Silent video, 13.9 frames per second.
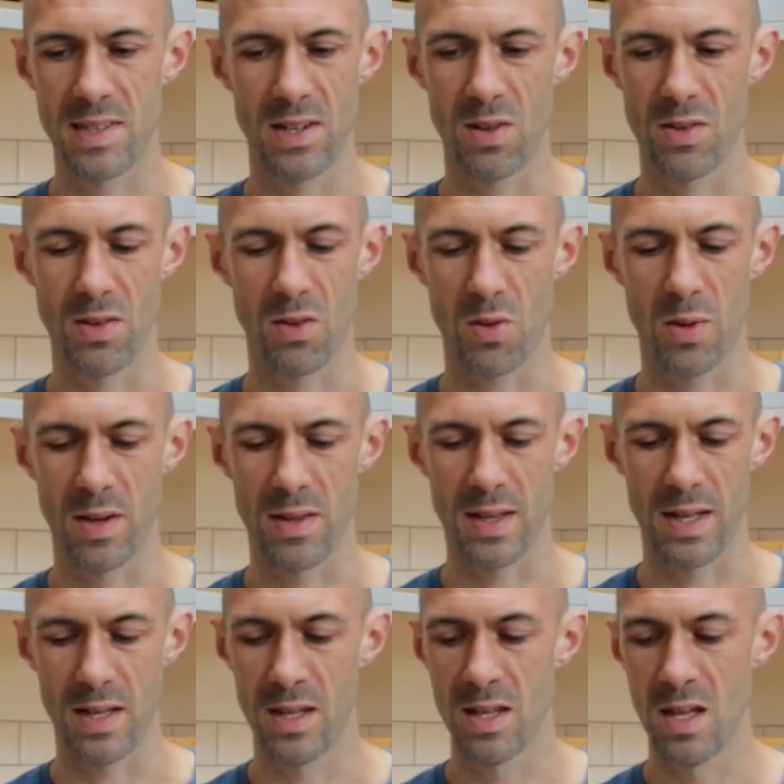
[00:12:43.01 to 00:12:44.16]
They're not quite
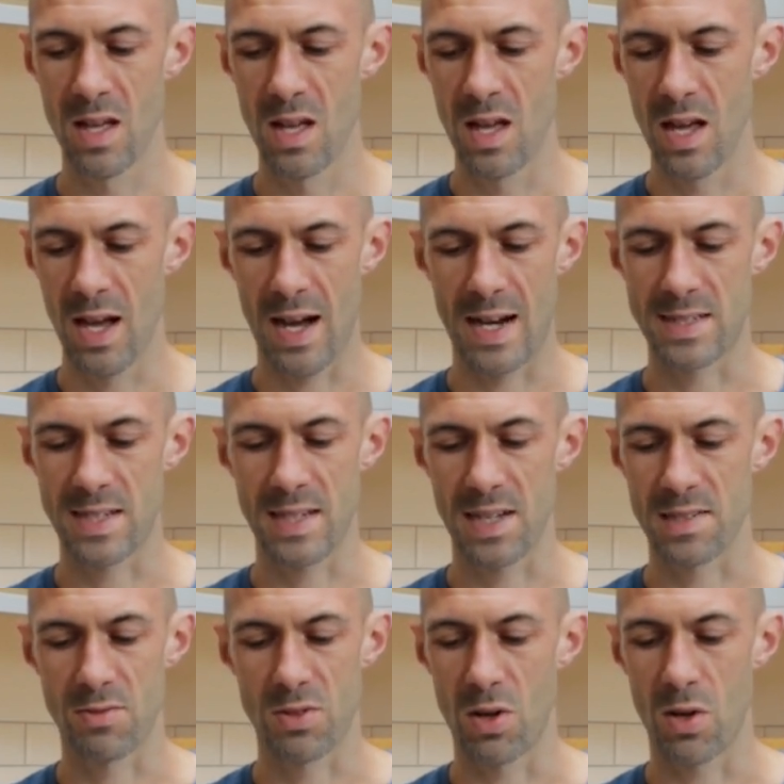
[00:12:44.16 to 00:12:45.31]
there.
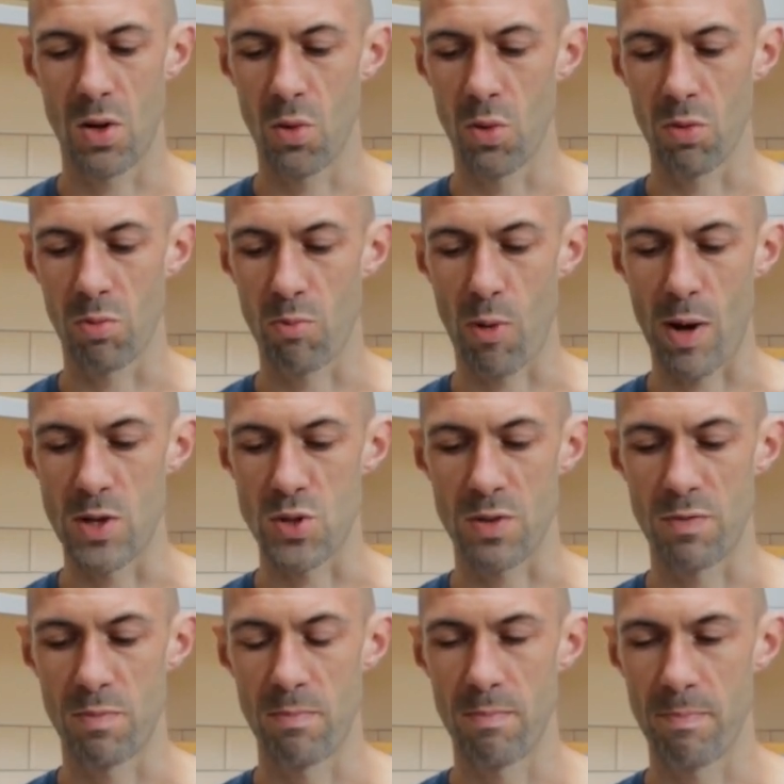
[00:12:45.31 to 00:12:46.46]
Adidas have got a whole range of